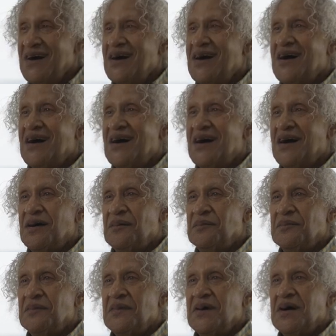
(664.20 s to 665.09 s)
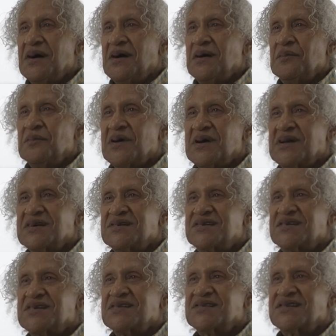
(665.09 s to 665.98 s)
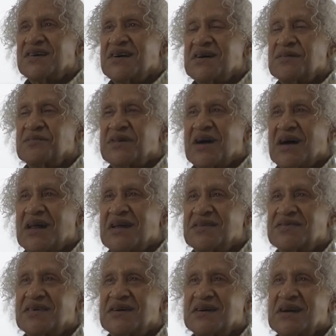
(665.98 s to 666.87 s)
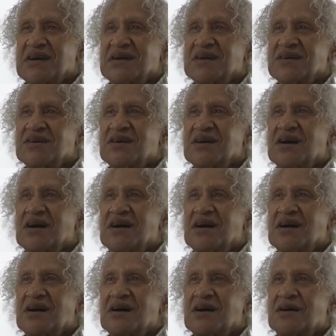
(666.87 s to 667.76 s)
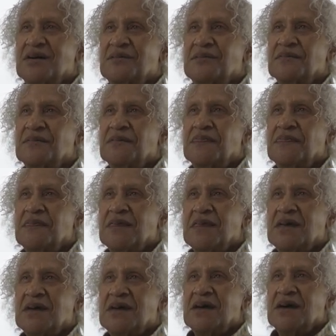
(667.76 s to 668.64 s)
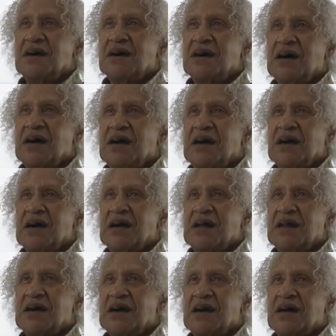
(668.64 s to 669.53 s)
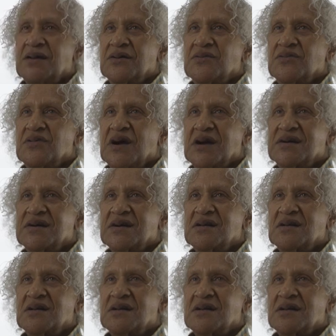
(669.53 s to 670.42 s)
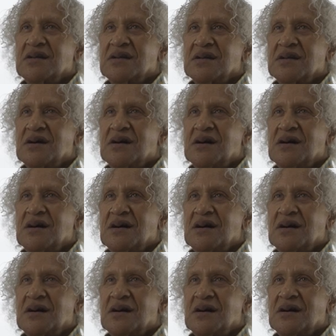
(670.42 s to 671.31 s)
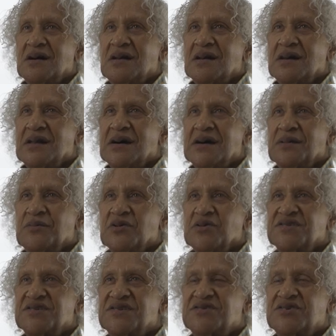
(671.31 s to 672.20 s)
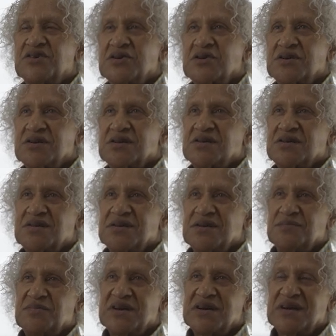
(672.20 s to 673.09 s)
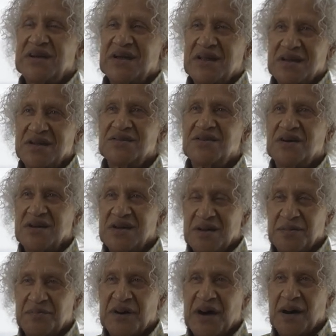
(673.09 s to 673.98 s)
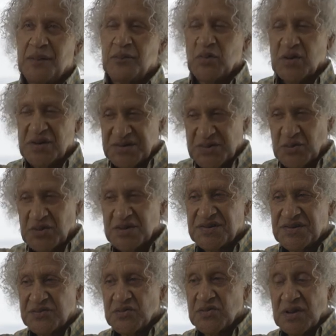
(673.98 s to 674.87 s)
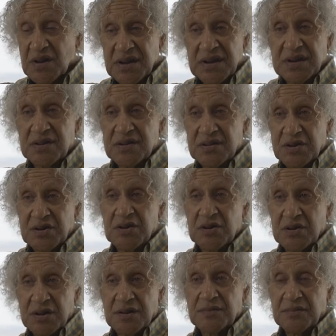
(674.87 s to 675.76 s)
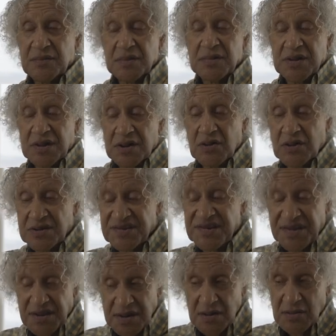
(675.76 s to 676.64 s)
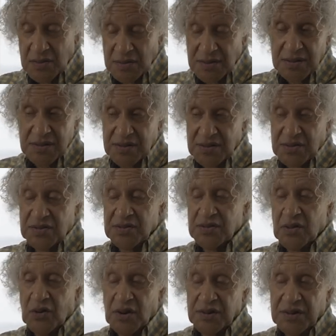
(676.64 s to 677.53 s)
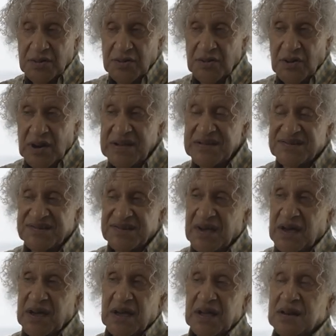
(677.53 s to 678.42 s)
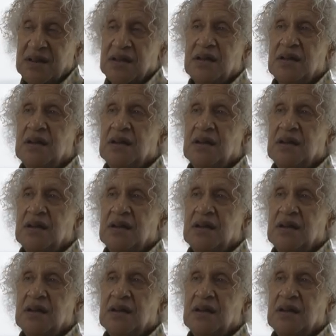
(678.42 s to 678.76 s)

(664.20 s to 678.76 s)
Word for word: Um, but it's the same kind of thing. Uh, and, and the record uh, labels took the beginning, the hip hop, which was really good, you know, and still the, on the great side,